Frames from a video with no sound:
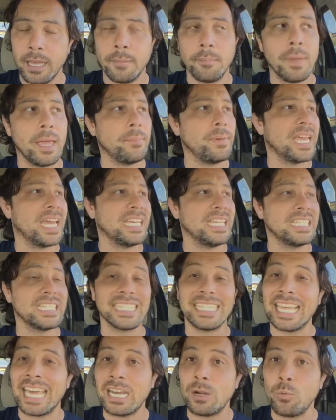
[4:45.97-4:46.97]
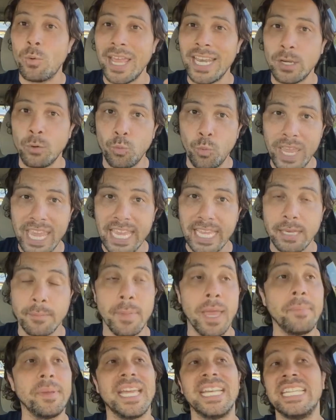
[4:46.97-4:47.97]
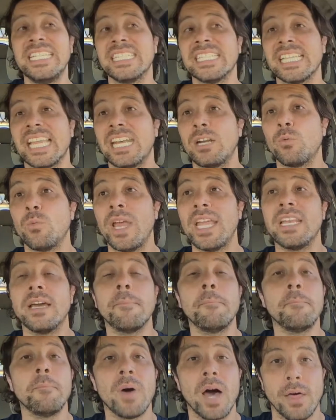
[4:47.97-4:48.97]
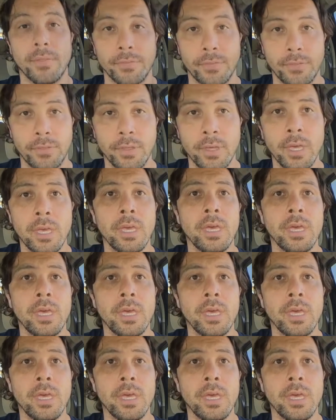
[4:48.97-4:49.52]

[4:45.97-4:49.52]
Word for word: Maybe I need to let it wait a week. Maybe I need to let it wait a month.